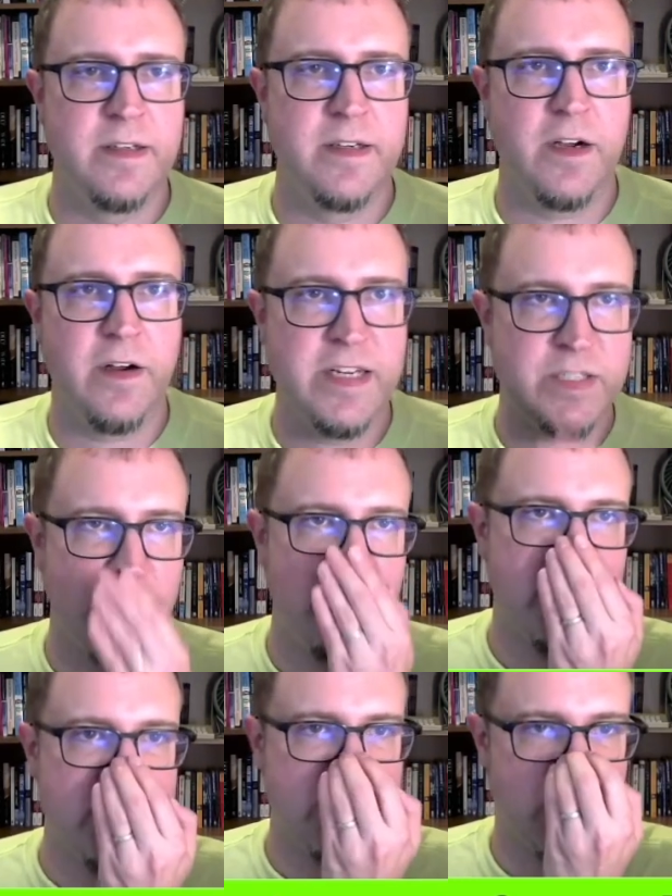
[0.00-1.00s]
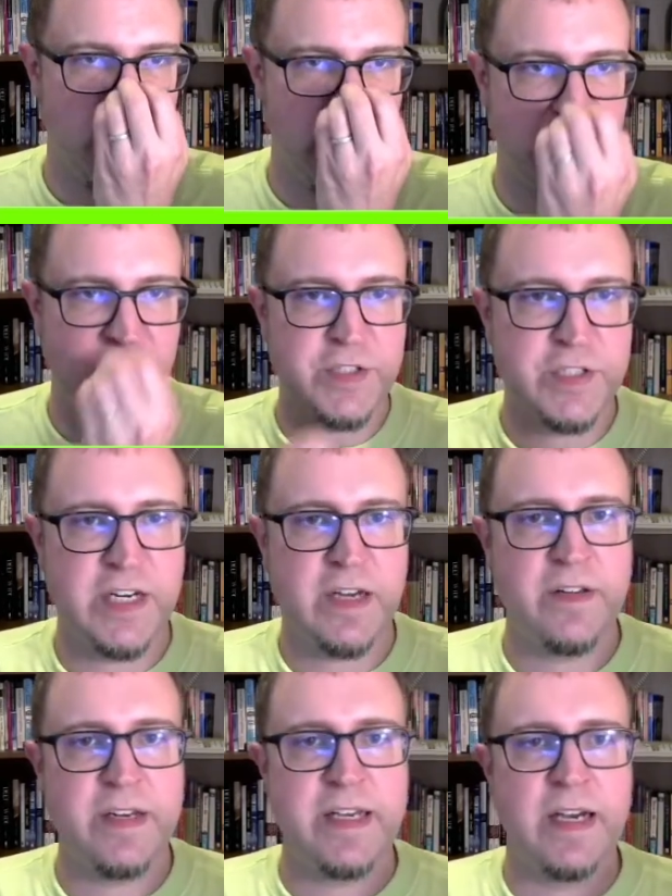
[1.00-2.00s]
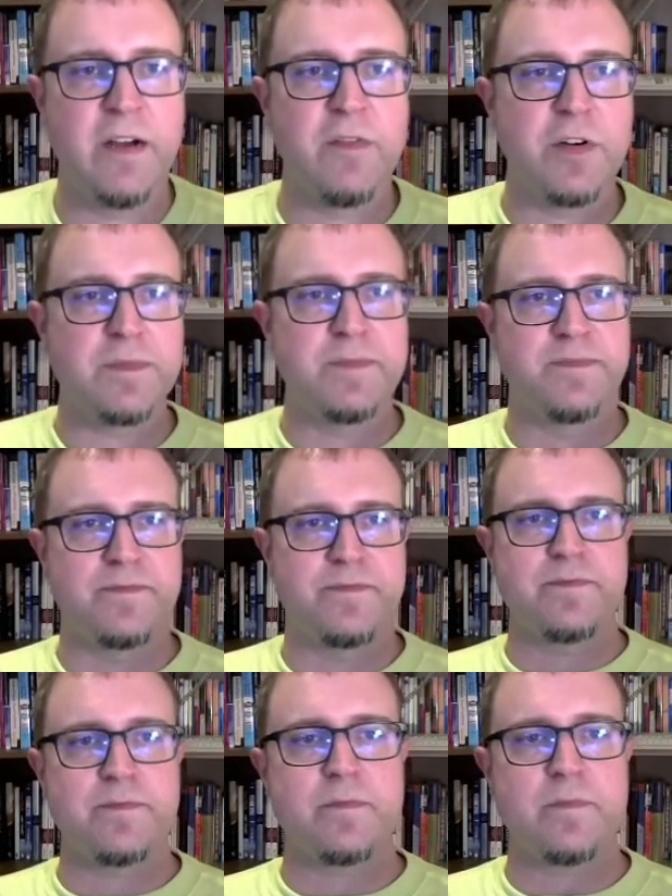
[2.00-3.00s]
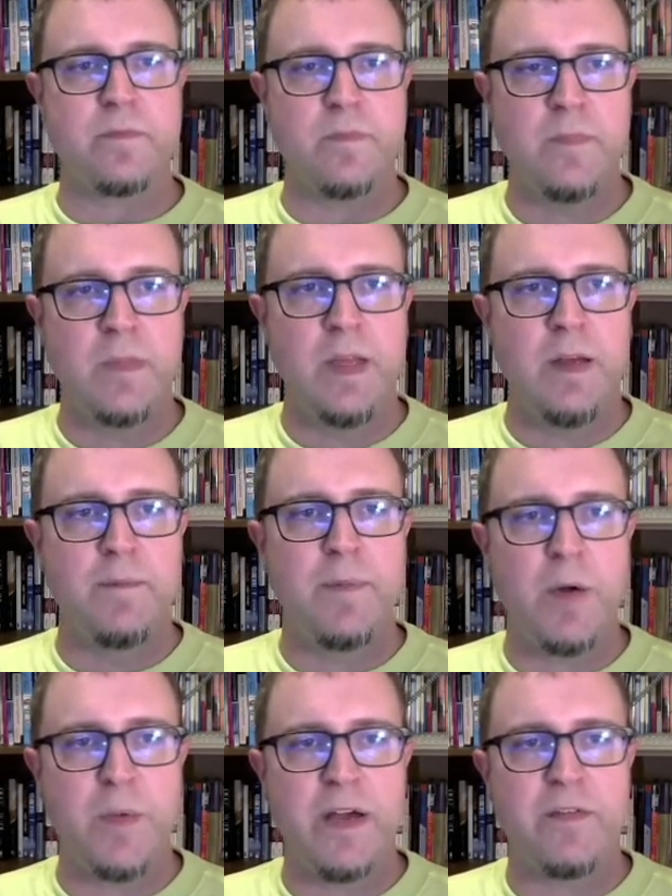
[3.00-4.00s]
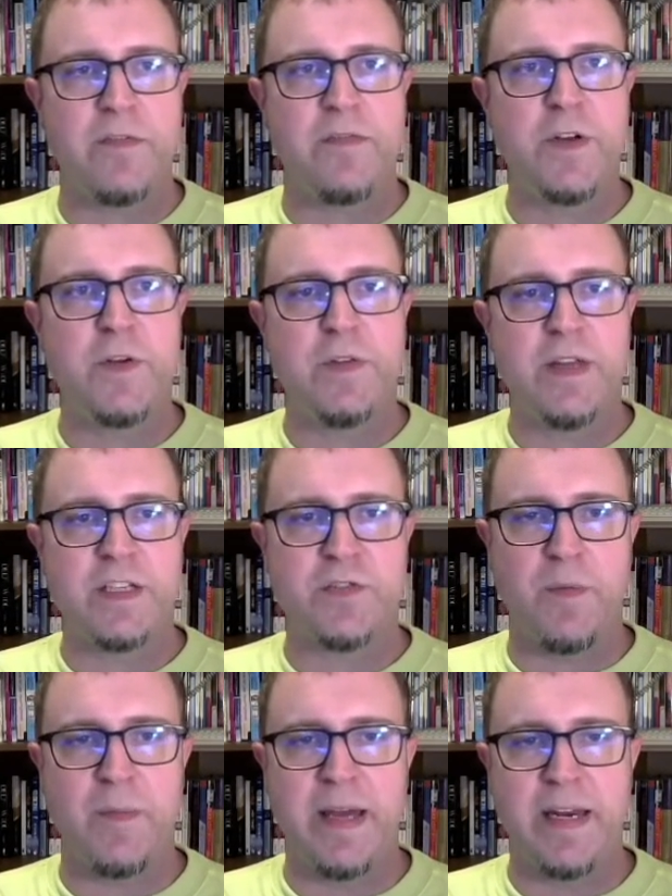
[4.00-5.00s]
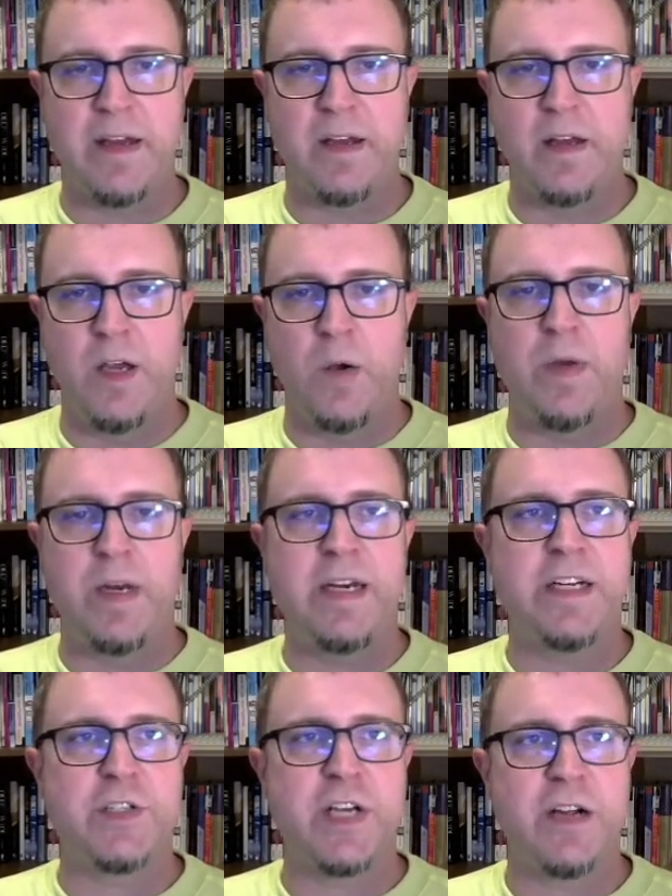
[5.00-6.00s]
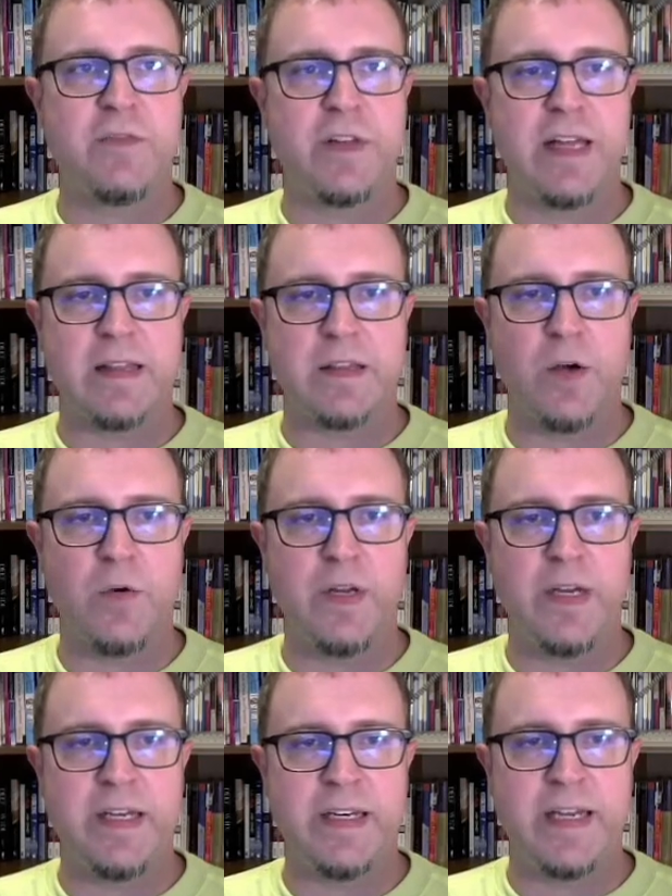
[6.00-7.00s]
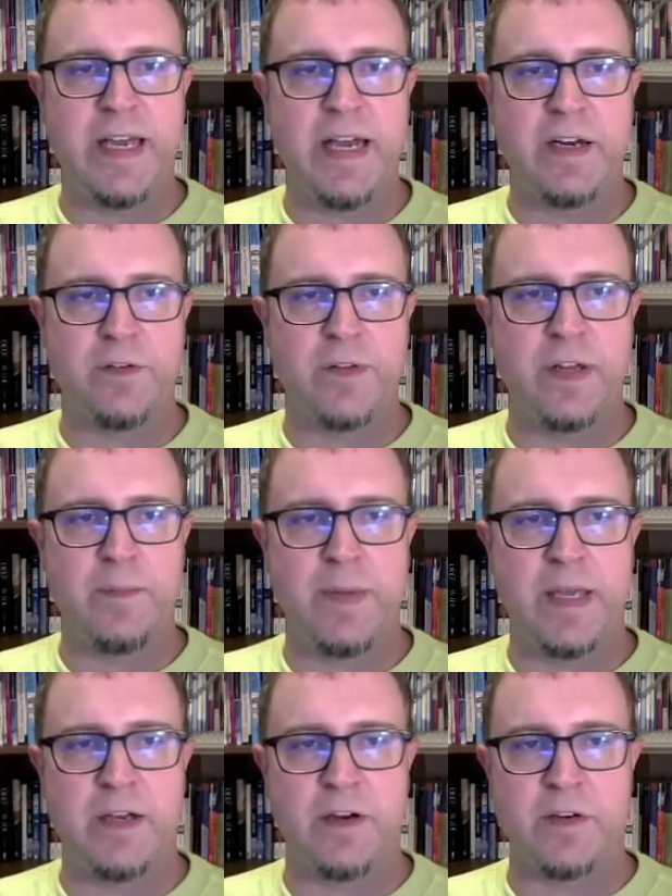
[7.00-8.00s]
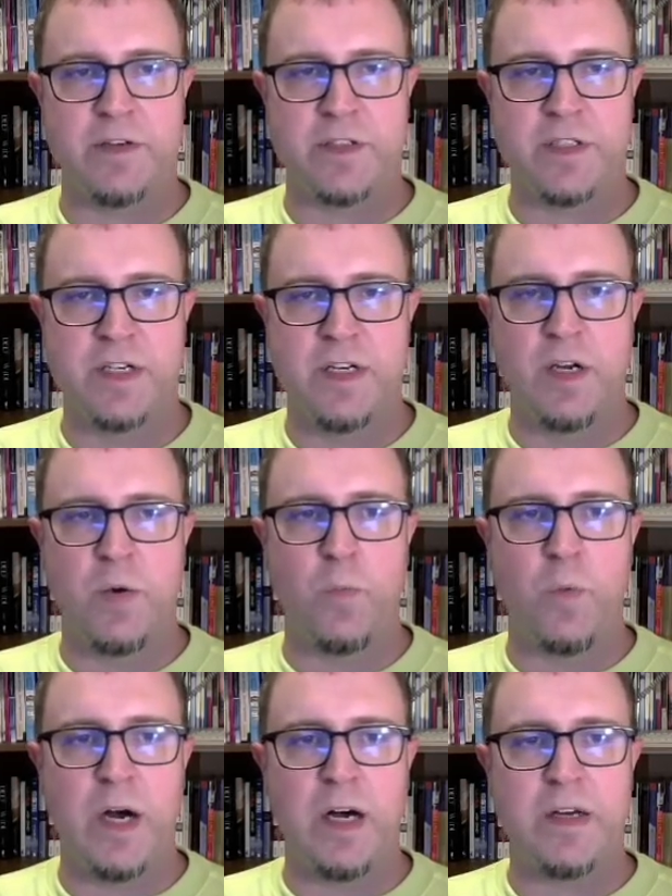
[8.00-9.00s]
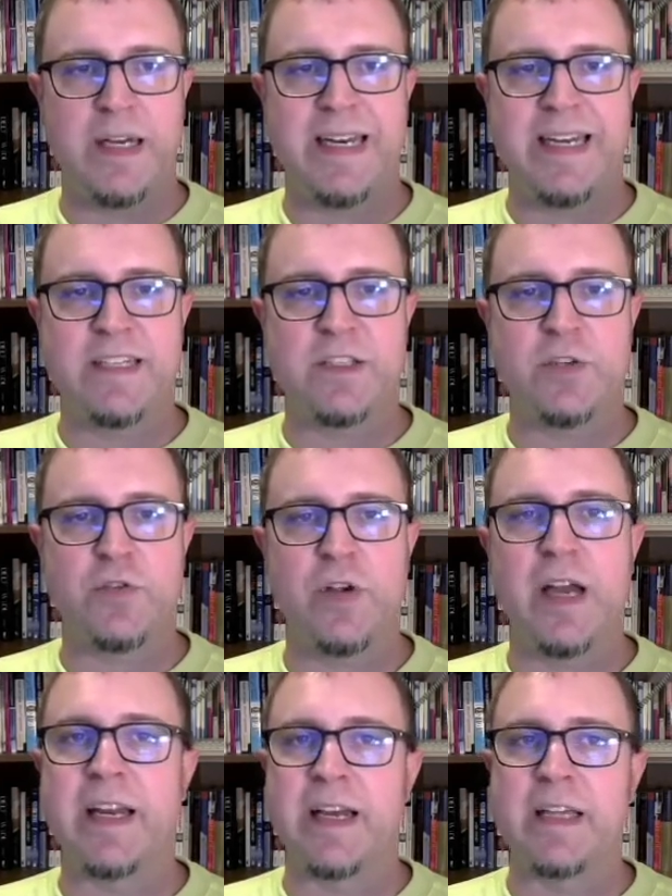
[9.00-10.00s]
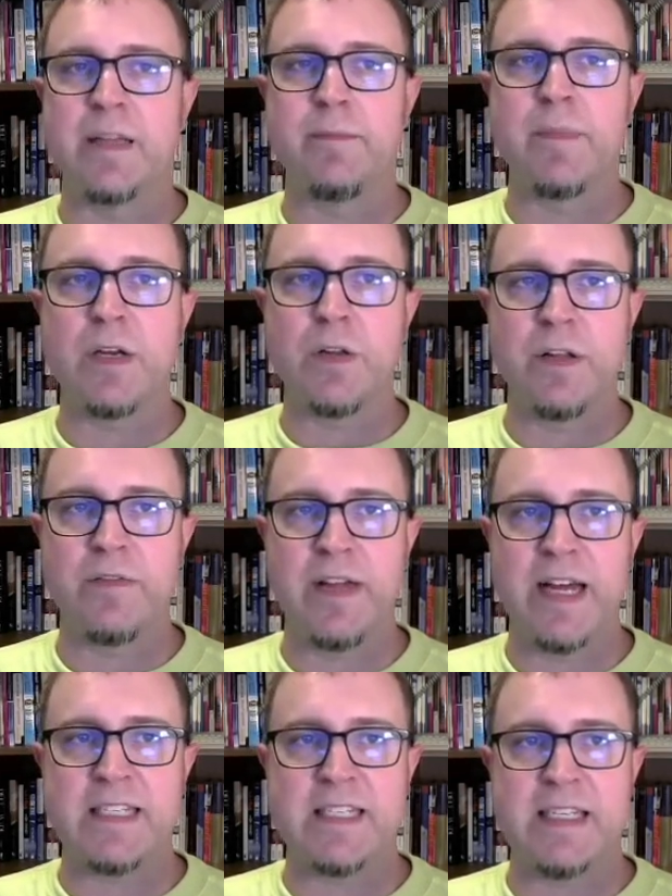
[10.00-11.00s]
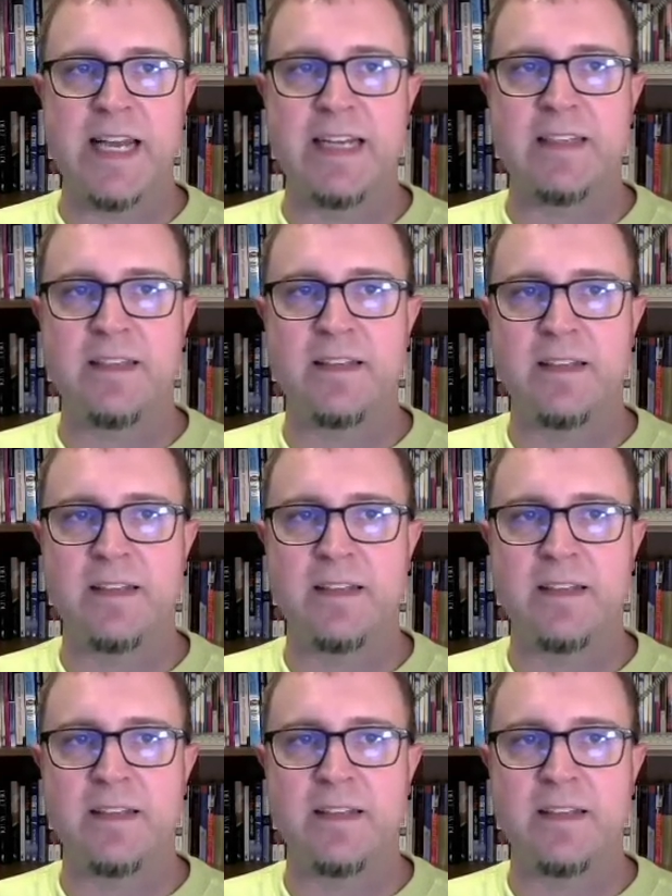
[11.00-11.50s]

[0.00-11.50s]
All right, so we've got some more functionality covered, but we have a few things remaining. We need to check for that loading indicator that appears while it is creating in the middle of that state.